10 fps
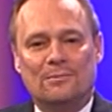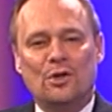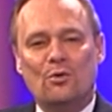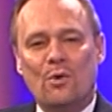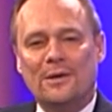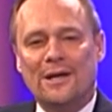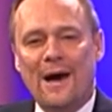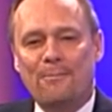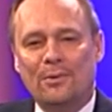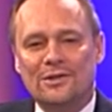And you know what
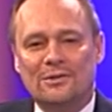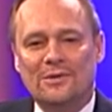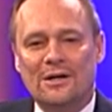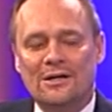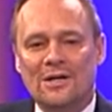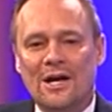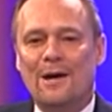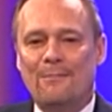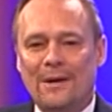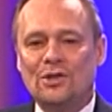capitalism does
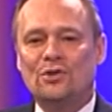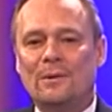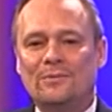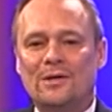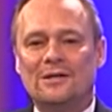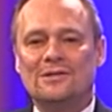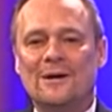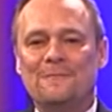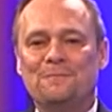and Main Street does?